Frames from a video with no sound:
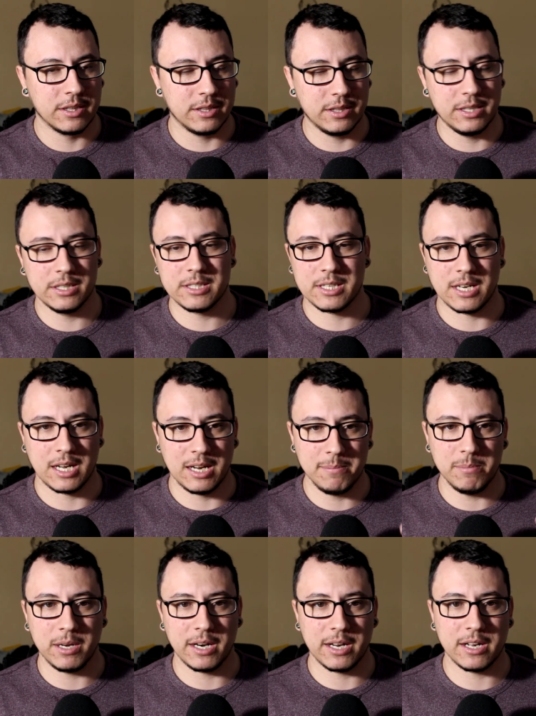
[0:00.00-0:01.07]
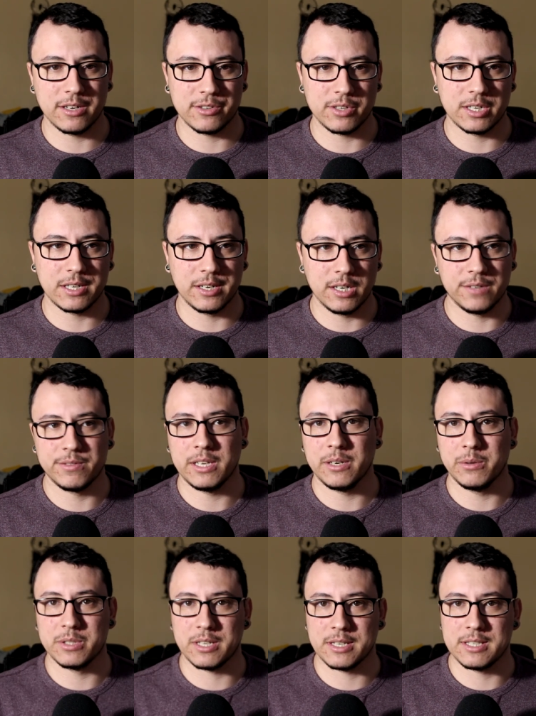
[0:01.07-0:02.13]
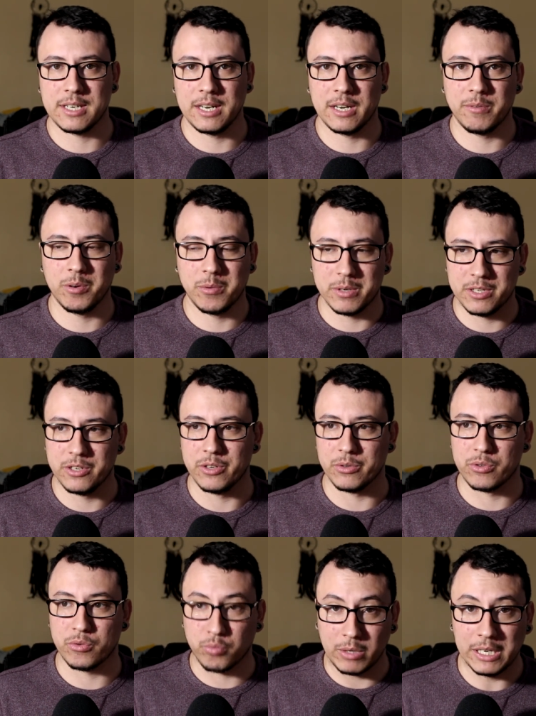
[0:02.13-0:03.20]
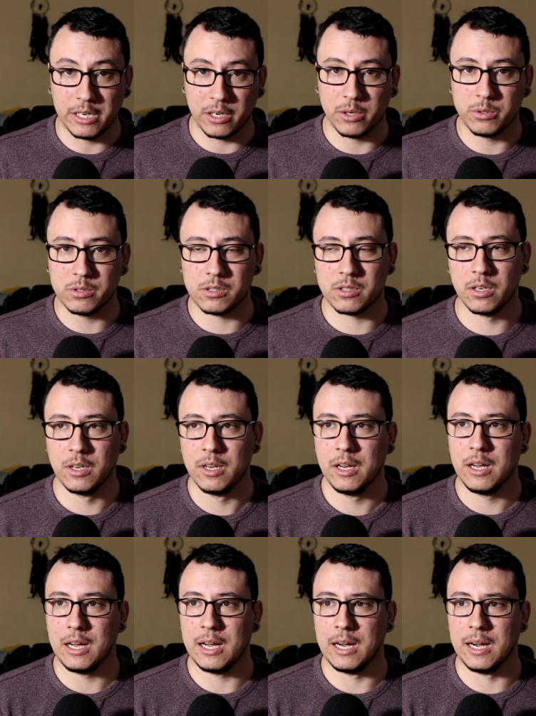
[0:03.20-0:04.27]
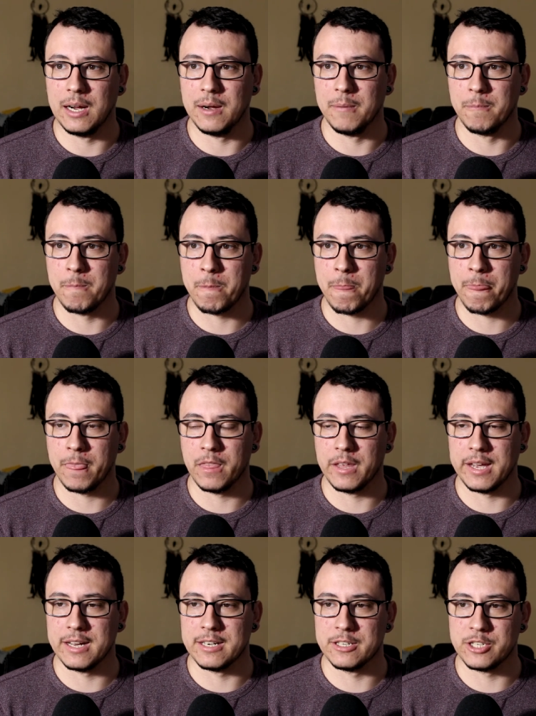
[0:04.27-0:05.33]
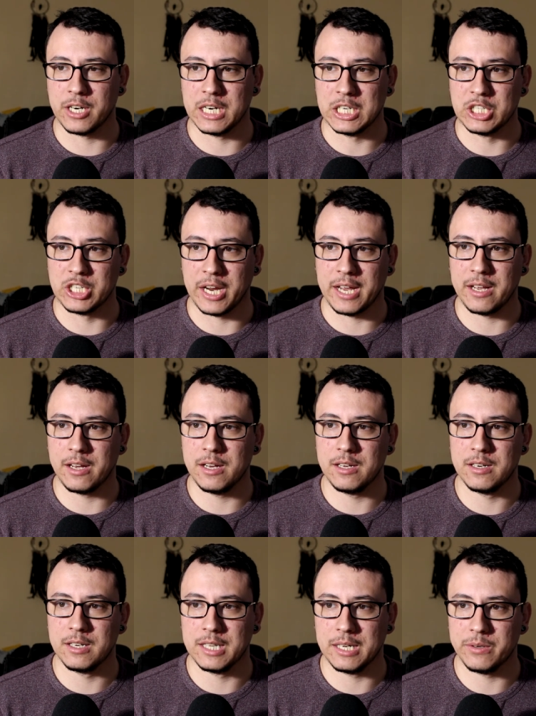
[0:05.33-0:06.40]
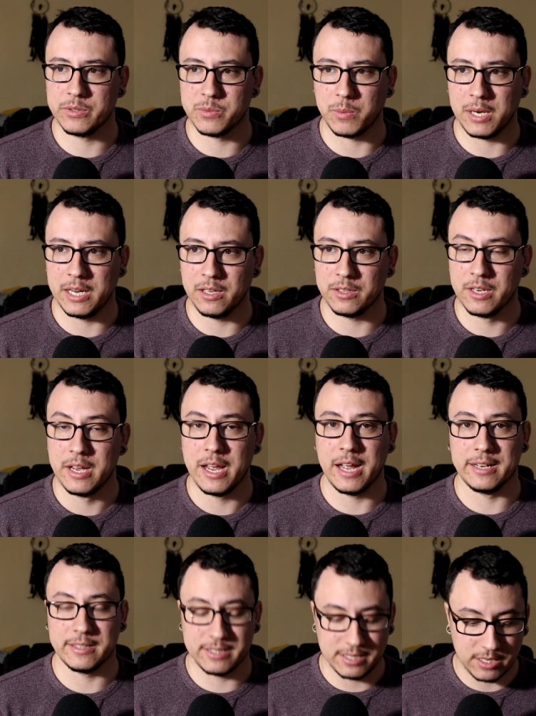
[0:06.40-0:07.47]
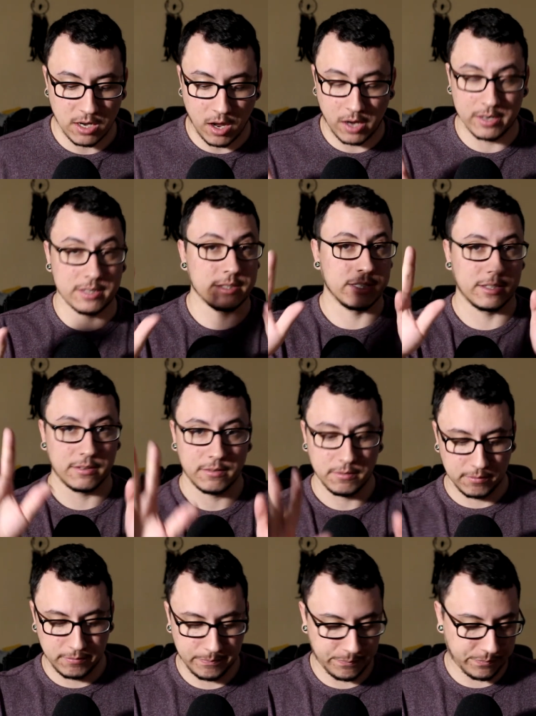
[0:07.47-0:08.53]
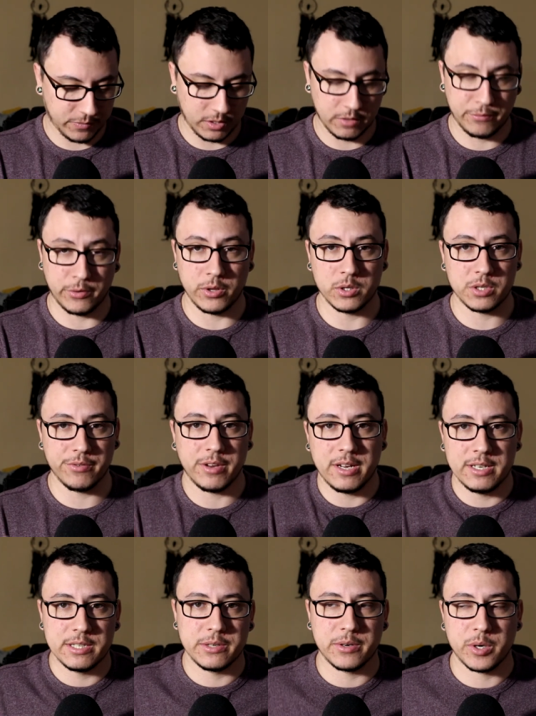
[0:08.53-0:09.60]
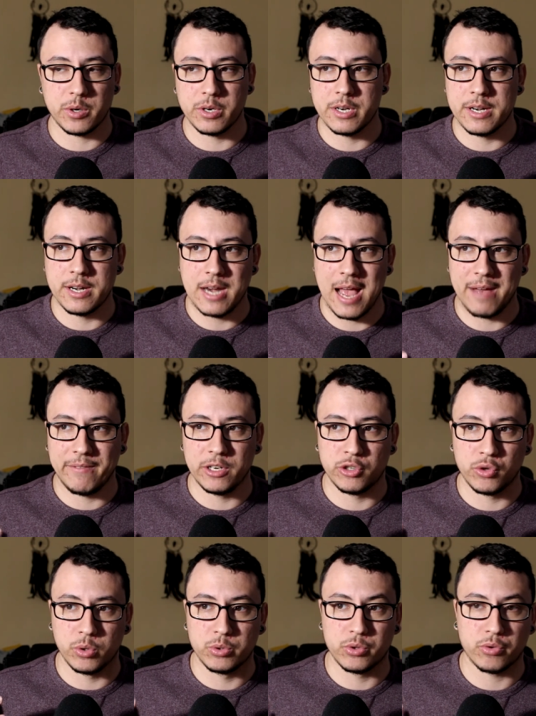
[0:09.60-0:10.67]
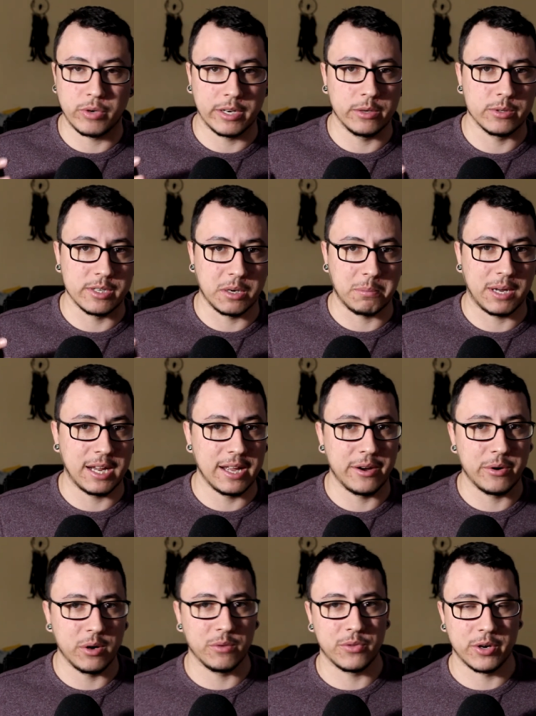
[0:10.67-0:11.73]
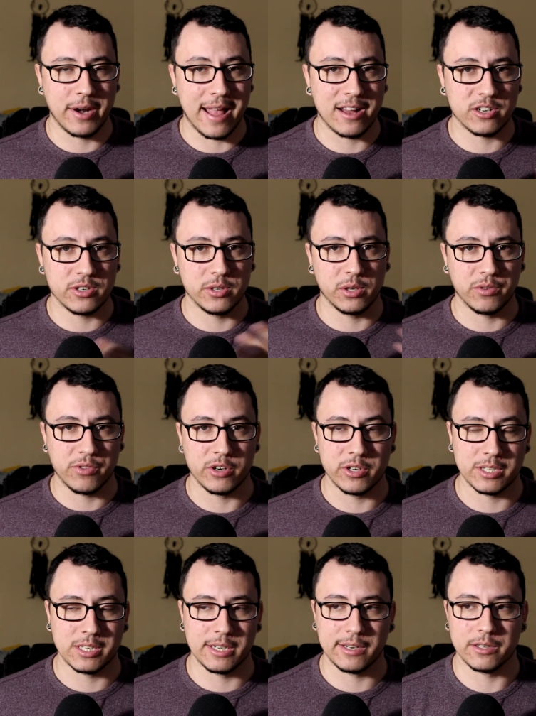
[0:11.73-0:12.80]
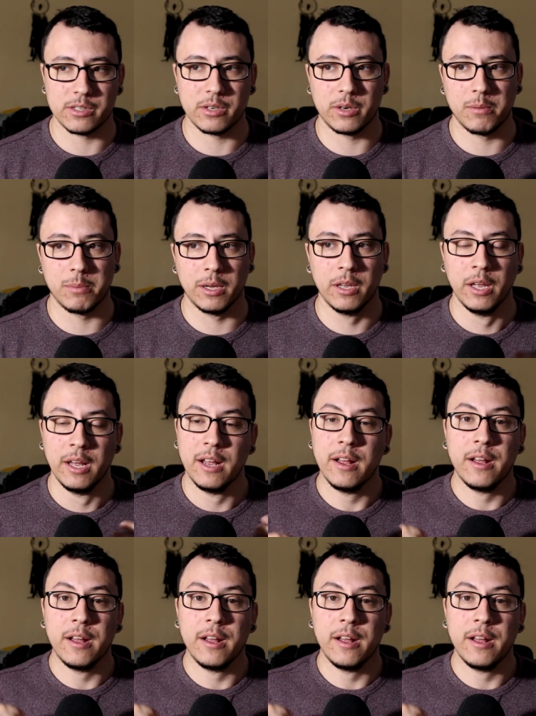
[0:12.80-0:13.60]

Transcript: this time, but I got drunk enough that it was exciting. We went to Dos Gringos. Um, they had a giant Jenga, and that was wild. And it's, honestly, for those of you guys that are, have a Dos Gringos nearby, I don't know if they're national, if they're just in Arizona, but